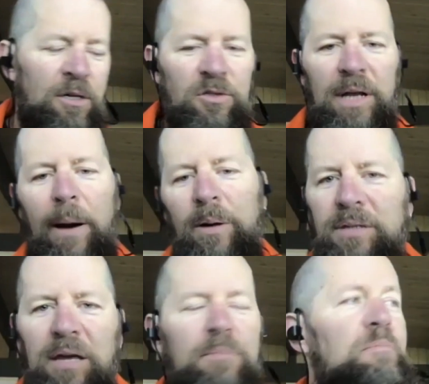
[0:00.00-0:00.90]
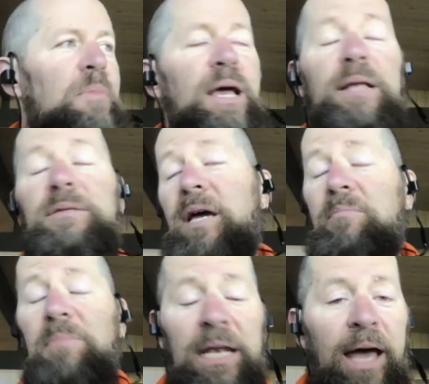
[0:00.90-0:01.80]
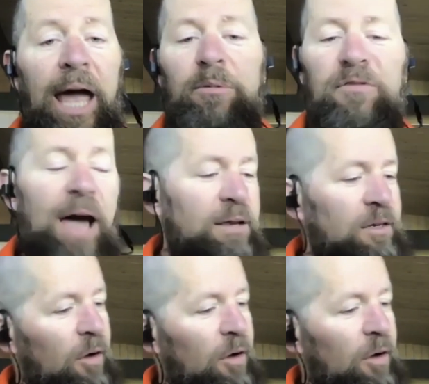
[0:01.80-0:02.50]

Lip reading: So now it's like midnight. We're faxing.